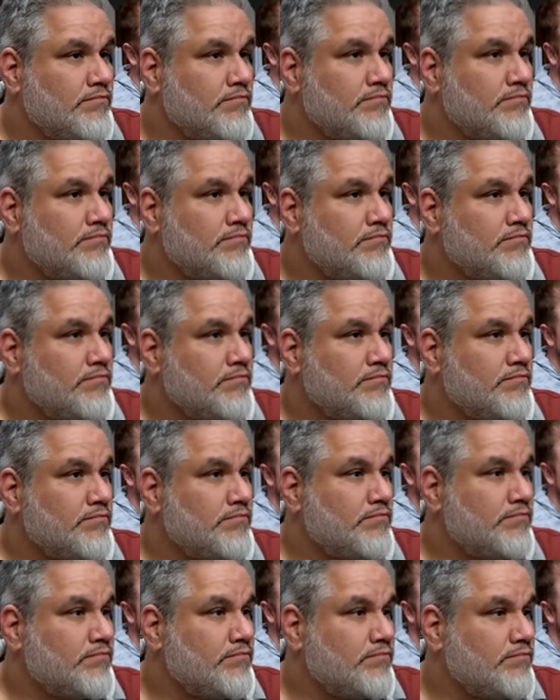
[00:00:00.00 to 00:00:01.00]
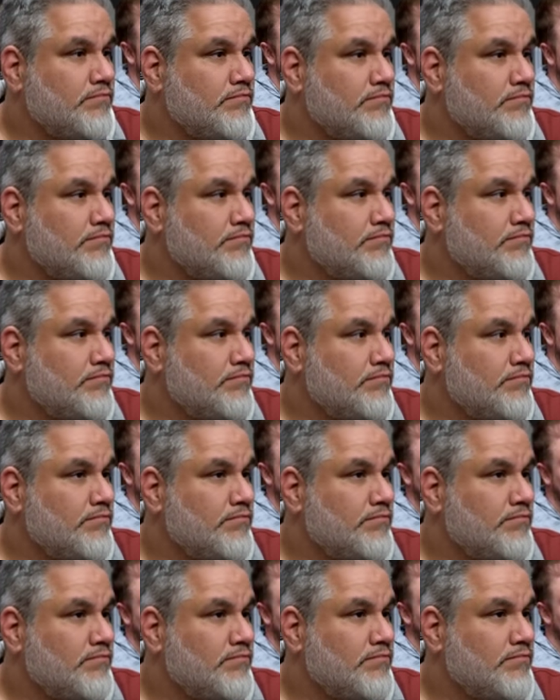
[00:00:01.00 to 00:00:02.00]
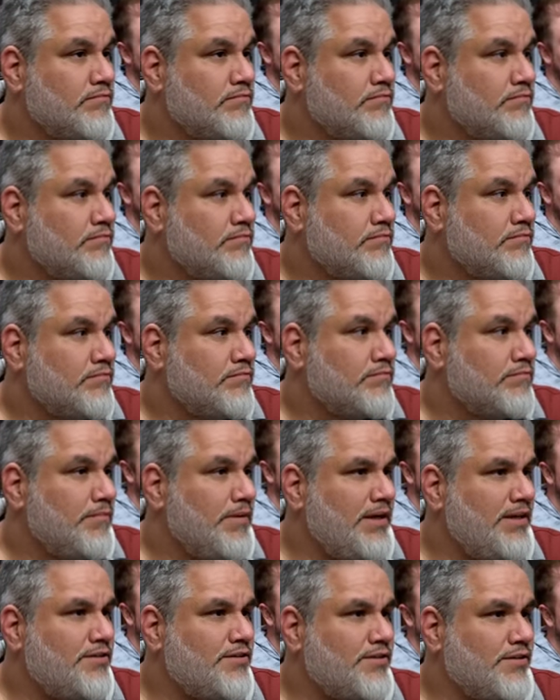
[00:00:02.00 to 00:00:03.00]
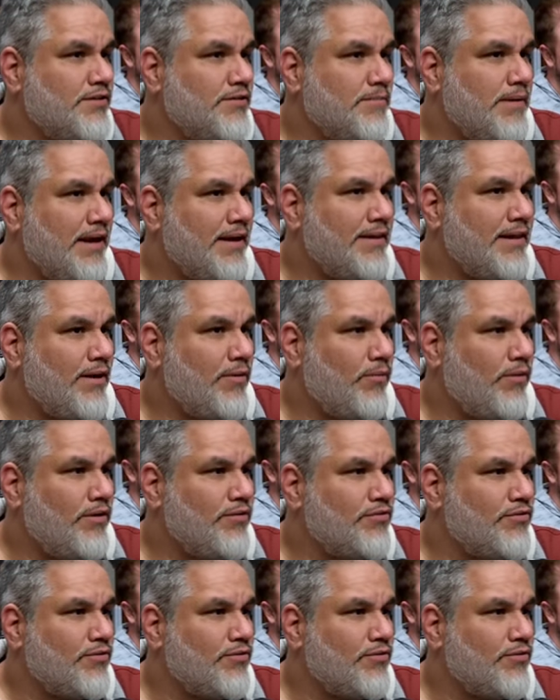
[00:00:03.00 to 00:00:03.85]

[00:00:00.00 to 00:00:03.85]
I like that when we had more mana. That was cool. Me too, man. That was